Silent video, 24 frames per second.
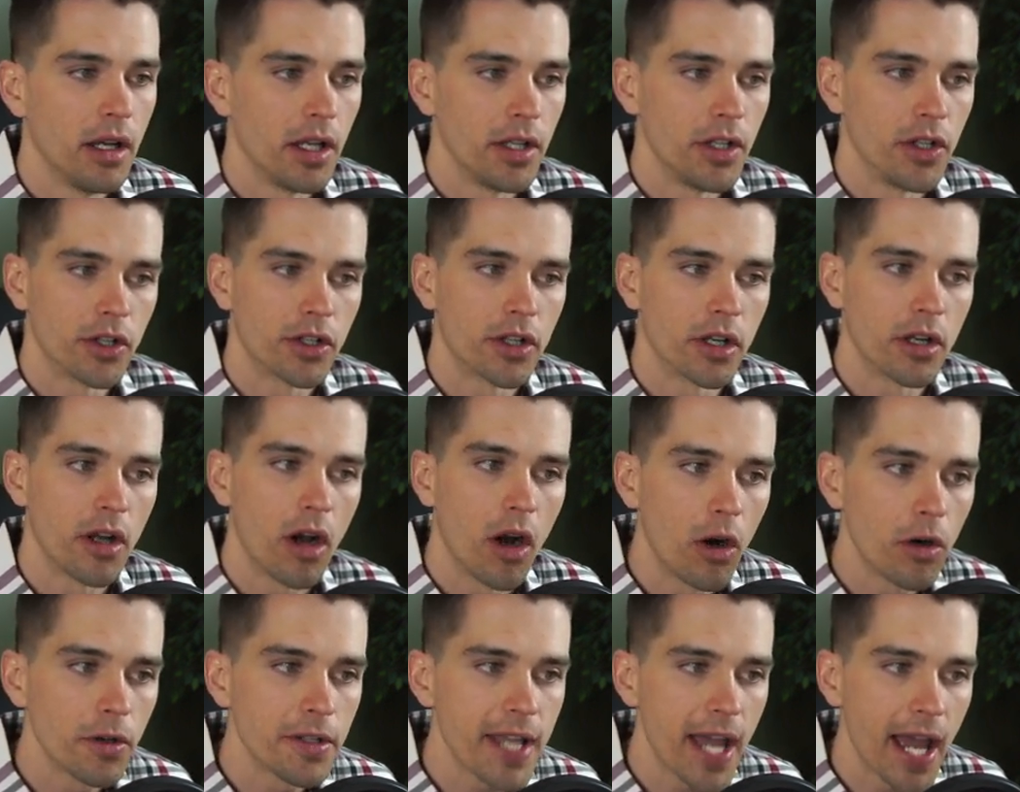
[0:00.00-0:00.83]
You're going to
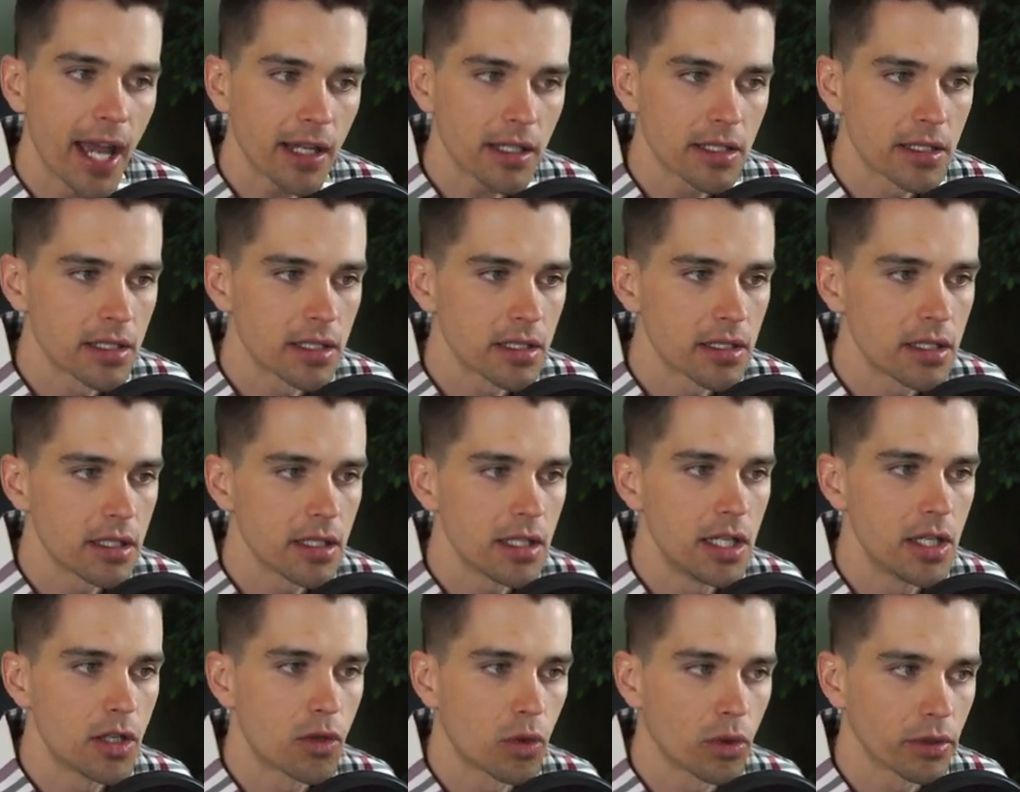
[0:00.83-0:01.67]
owe taxes
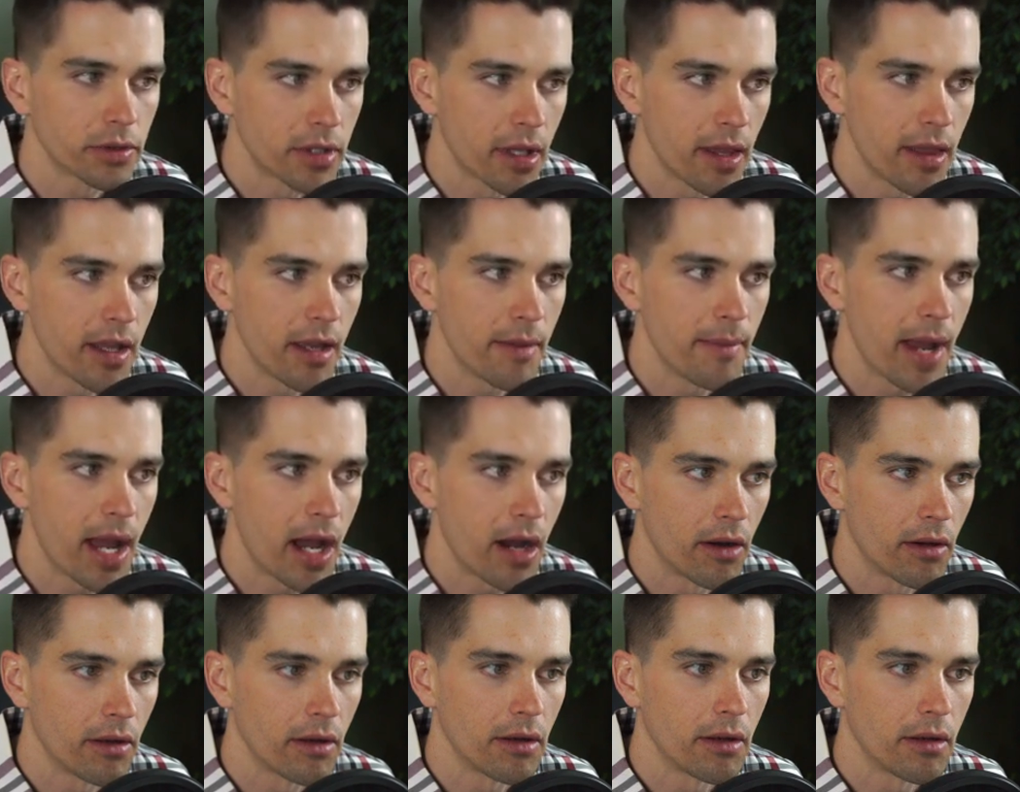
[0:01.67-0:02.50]
equal to the
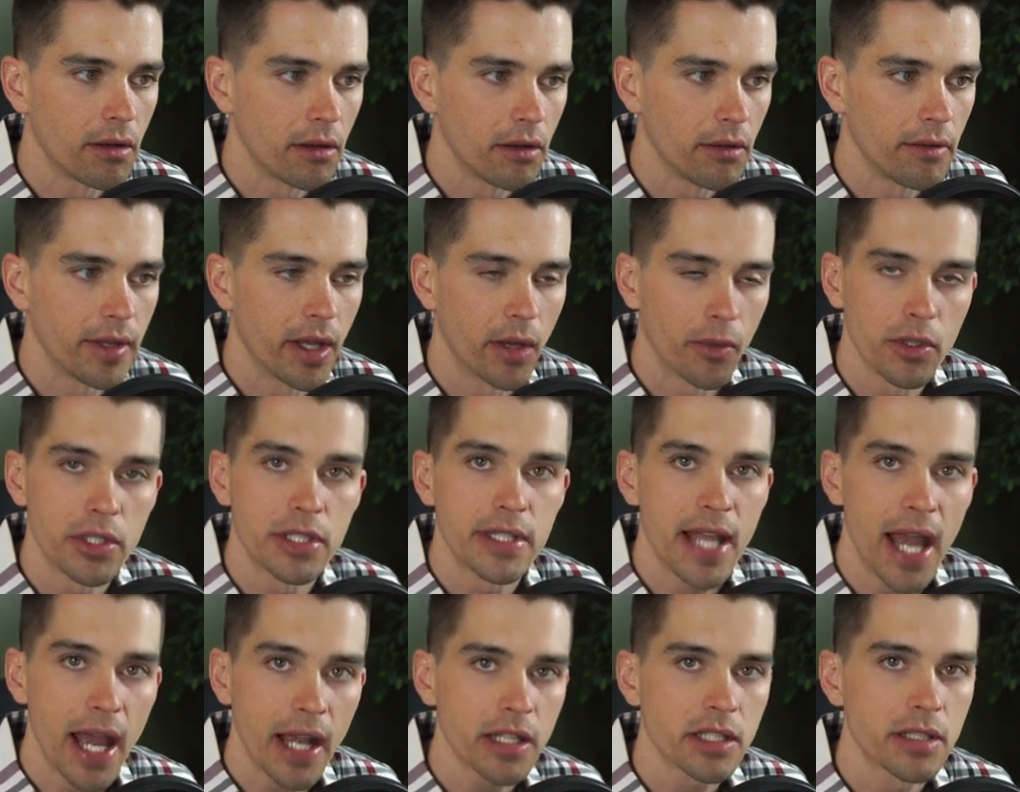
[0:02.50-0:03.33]
amount that was
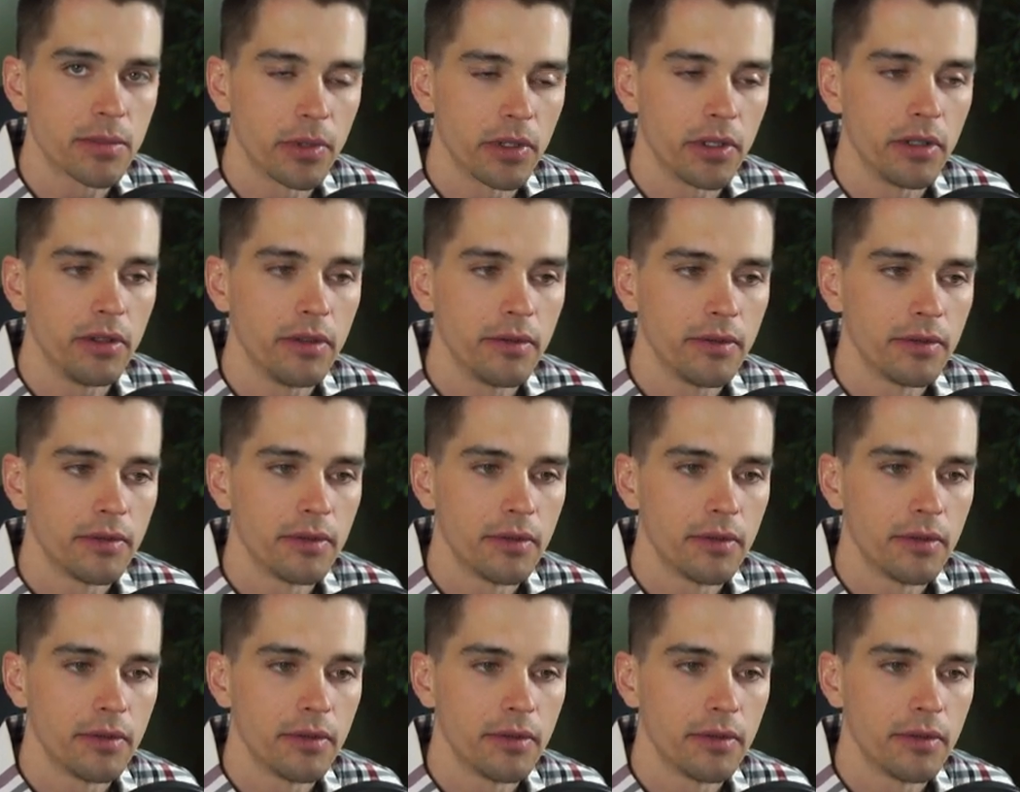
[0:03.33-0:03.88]
taxable,